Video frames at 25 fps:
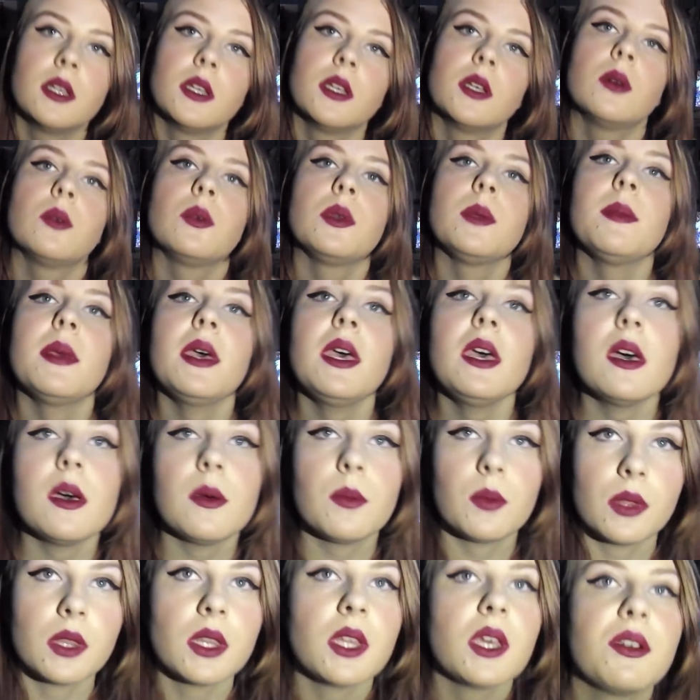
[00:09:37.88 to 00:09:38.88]
we met
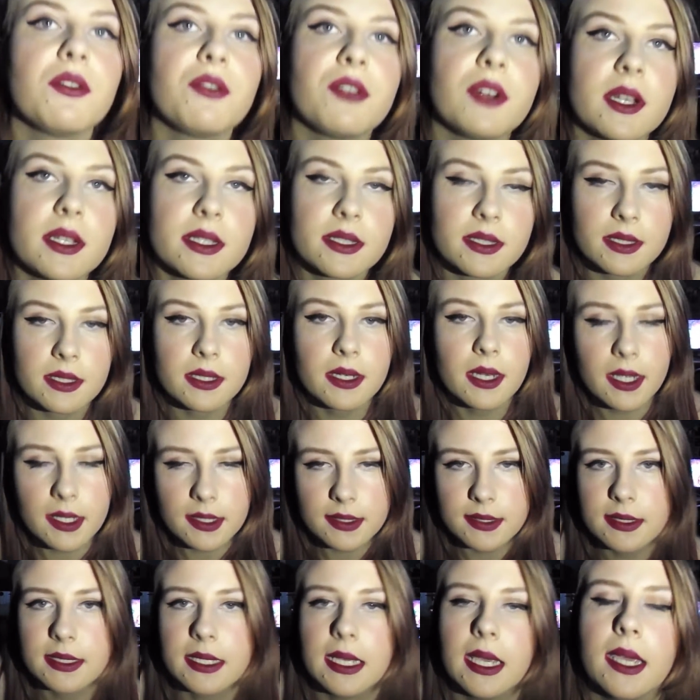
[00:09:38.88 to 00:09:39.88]
up with our friends the
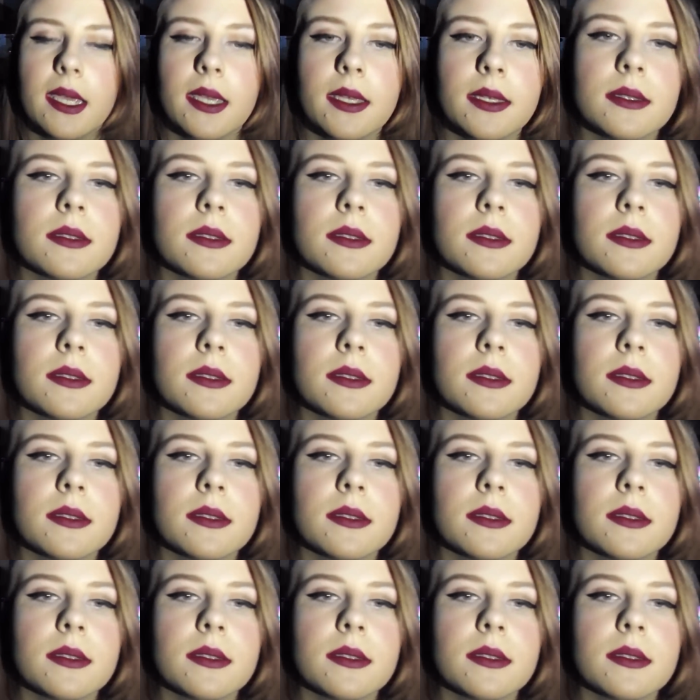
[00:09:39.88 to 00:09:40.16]
next day,